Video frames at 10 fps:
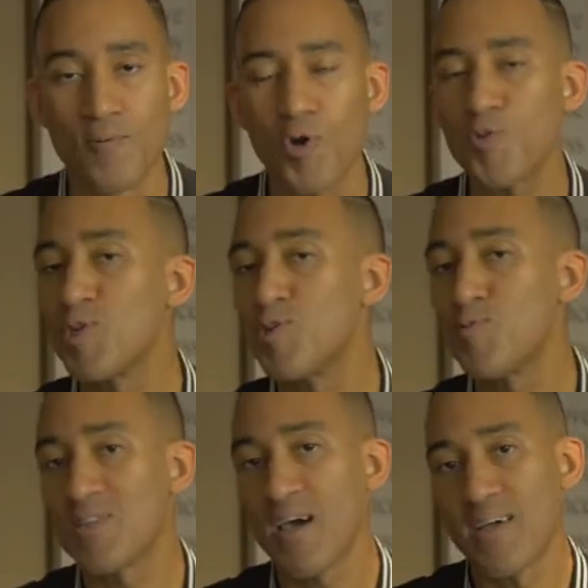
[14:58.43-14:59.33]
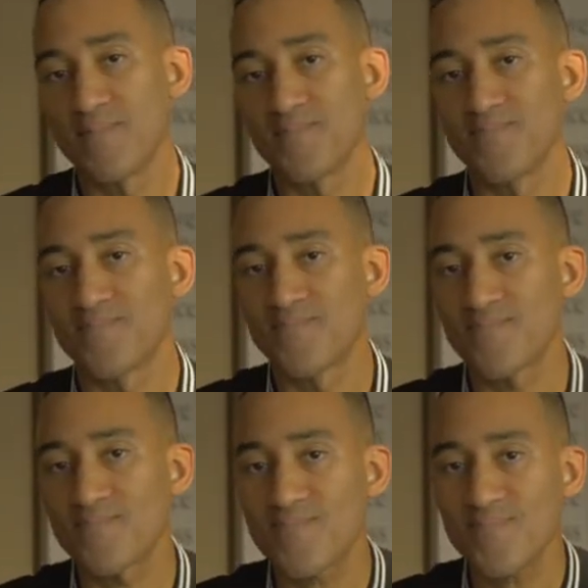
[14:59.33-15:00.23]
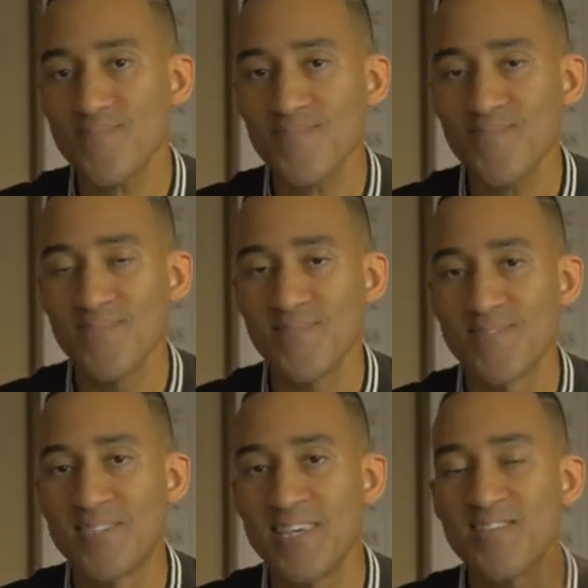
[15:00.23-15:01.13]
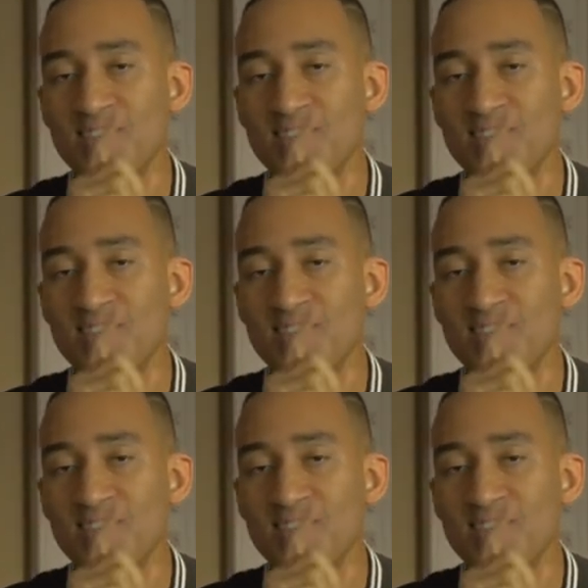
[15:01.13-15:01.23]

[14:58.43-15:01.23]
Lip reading: What do we do with that? This